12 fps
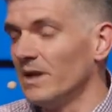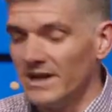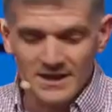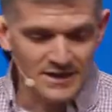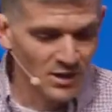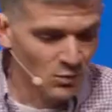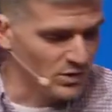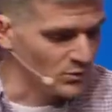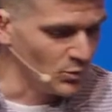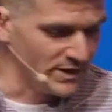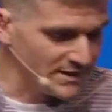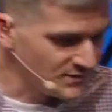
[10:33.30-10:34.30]
by
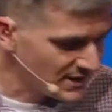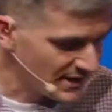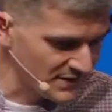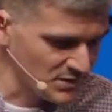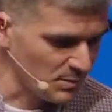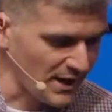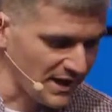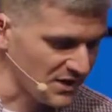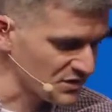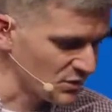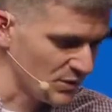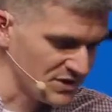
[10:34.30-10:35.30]
what we've done in the
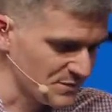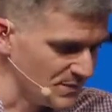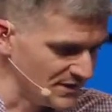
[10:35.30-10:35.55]
past or what's